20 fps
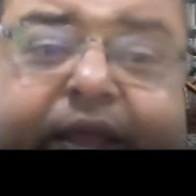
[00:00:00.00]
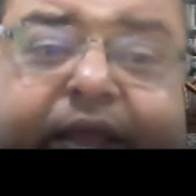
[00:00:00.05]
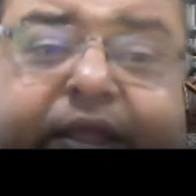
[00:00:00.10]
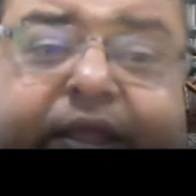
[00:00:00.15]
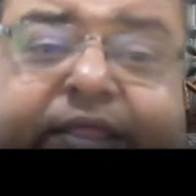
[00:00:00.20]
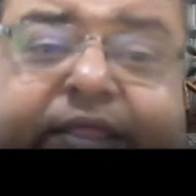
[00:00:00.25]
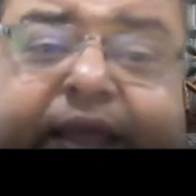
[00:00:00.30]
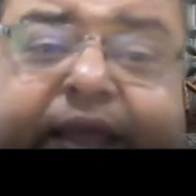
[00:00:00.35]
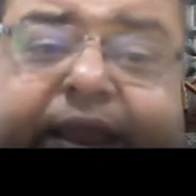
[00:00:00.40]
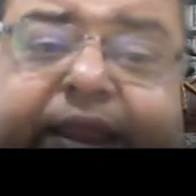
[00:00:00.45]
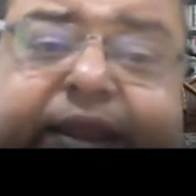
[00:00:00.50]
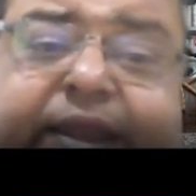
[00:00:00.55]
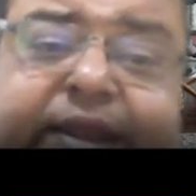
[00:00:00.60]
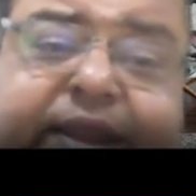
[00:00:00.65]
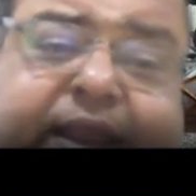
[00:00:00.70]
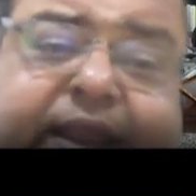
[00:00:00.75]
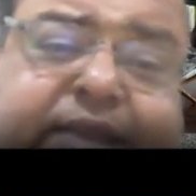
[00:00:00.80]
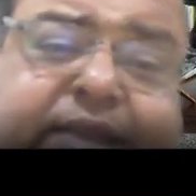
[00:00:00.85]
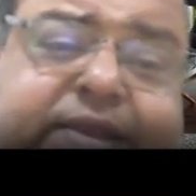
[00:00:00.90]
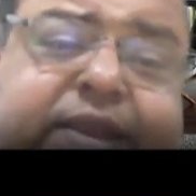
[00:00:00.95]
The
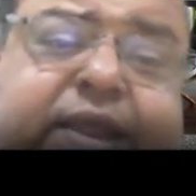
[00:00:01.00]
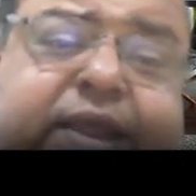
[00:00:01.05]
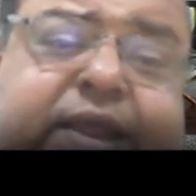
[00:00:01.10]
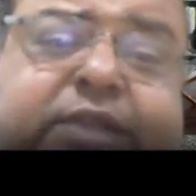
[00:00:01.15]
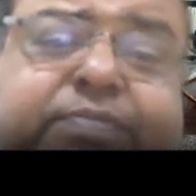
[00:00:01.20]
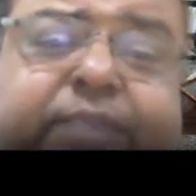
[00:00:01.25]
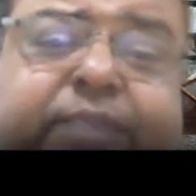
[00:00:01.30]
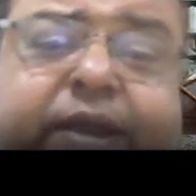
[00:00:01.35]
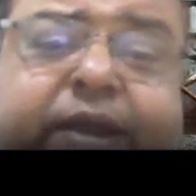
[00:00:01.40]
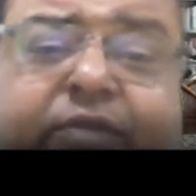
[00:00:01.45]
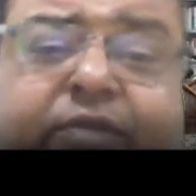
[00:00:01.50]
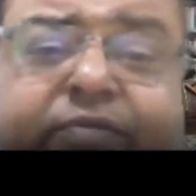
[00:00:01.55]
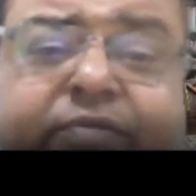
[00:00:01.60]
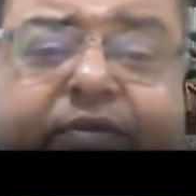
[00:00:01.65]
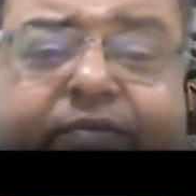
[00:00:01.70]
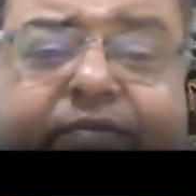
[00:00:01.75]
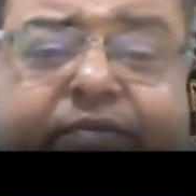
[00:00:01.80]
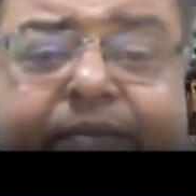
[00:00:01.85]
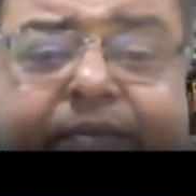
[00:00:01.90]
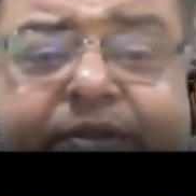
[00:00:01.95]
interesting aspect of the
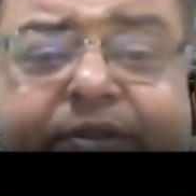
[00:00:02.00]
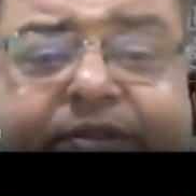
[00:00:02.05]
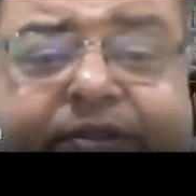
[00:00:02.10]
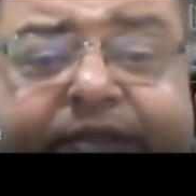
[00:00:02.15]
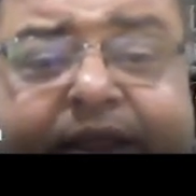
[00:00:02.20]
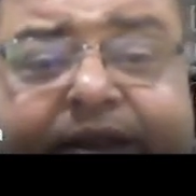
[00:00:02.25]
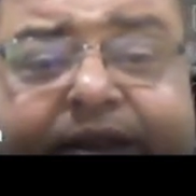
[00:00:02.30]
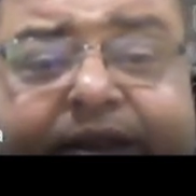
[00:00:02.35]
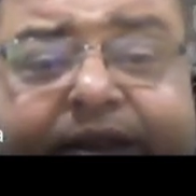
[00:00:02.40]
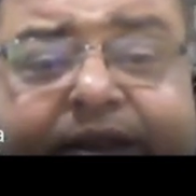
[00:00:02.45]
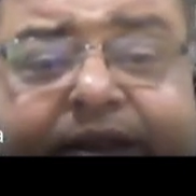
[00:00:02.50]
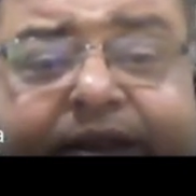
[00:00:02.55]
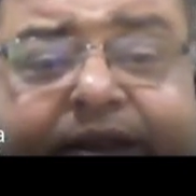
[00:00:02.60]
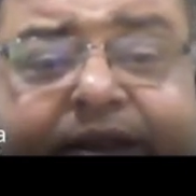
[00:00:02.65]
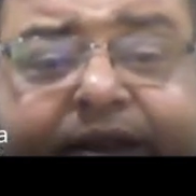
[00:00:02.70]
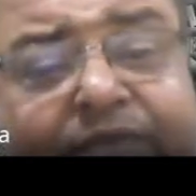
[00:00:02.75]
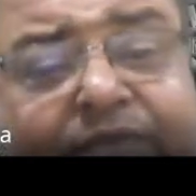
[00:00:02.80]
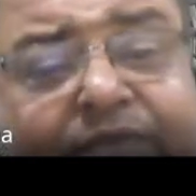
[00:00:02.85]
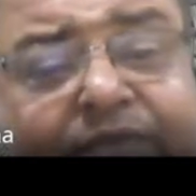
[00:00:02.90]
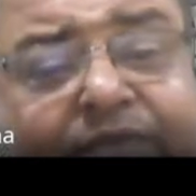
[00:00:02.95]
web is that the
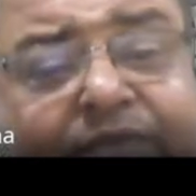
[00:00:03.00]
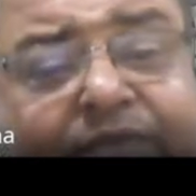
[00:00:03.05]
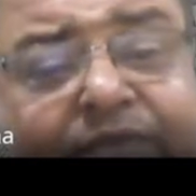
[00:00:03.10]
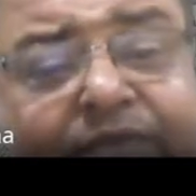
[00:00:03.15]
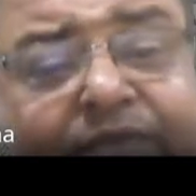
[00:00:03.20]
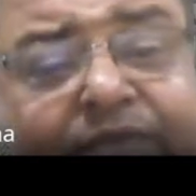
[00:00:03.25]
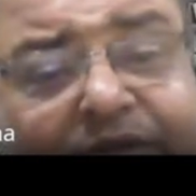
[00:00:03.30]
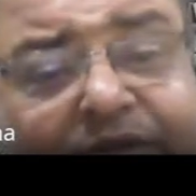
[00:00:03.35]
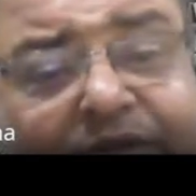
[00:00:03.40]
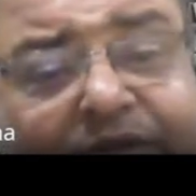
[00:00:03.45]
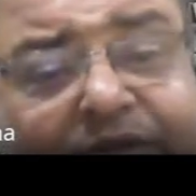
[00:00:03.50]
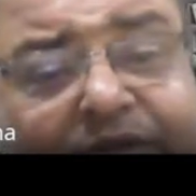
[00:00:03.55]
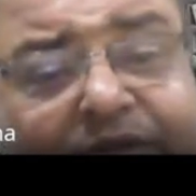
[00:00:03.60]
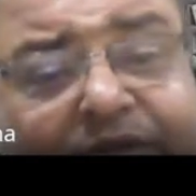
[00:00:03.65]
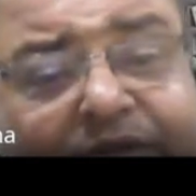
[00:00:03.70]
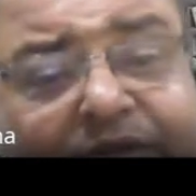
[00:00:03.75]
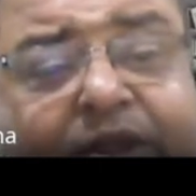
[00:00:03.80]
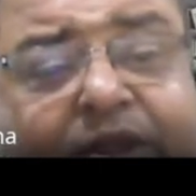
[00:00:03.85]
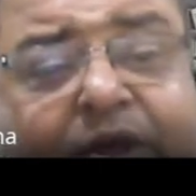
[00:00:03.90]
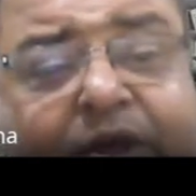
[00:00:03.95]
information resources
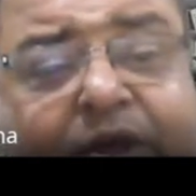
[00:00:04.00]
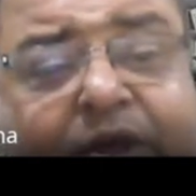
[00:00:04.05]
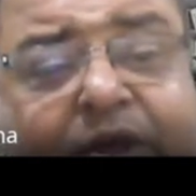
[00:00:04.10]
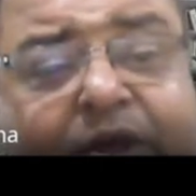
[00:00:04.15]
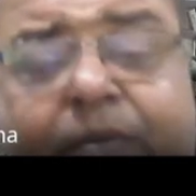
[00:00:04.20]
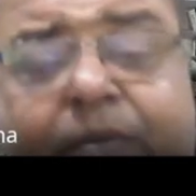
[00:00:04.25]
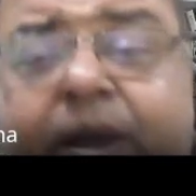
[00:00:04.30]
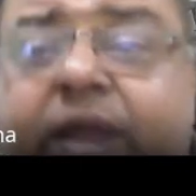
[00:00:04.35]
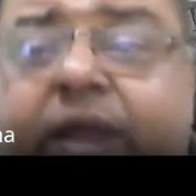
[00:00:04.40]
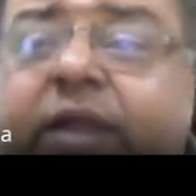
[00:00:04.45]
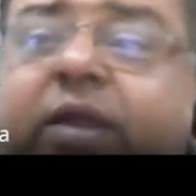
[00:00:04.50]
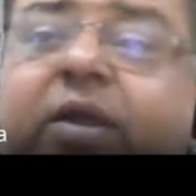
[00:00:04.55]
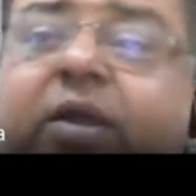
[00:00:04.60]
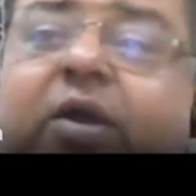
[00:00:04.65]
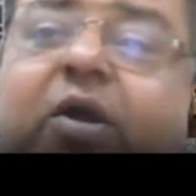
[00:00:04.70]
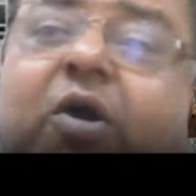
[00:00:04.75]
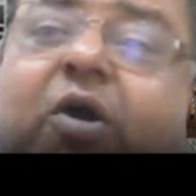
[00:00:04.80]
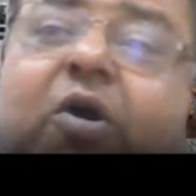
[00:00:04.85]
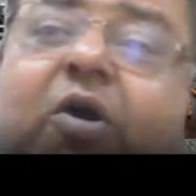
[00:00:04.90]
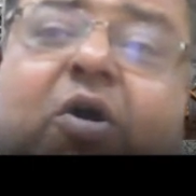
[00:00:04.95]
occupy
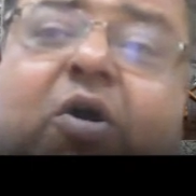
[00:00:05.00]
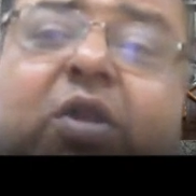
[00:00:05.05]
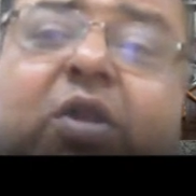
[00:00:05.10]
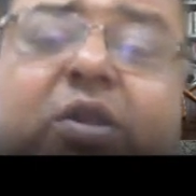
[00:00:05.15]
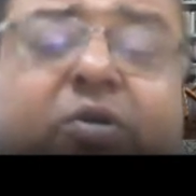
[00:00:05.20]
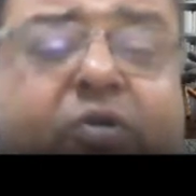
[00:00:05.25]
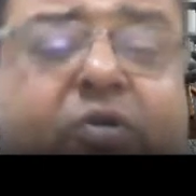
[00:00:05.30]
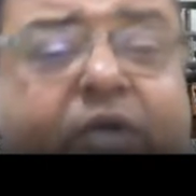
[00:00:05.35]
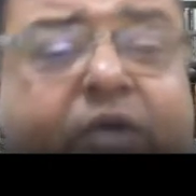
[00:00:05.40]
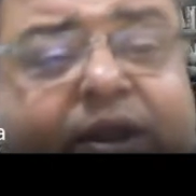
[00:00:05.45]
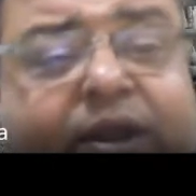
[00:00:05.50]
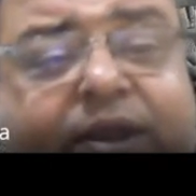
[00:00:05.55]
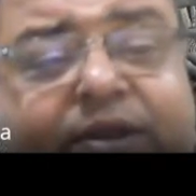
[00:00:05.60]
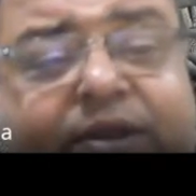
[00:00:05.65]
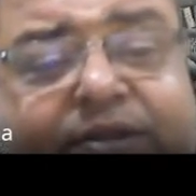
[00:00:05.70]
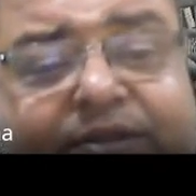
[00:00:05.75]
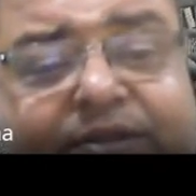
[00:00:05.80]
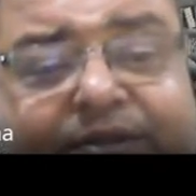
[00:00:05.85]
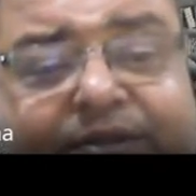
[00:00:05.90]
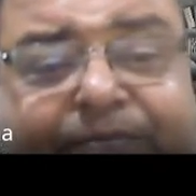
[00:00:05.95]
all
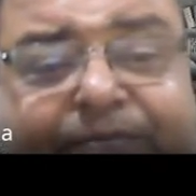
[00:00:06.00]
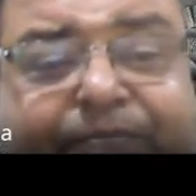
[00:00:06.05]
quadrants.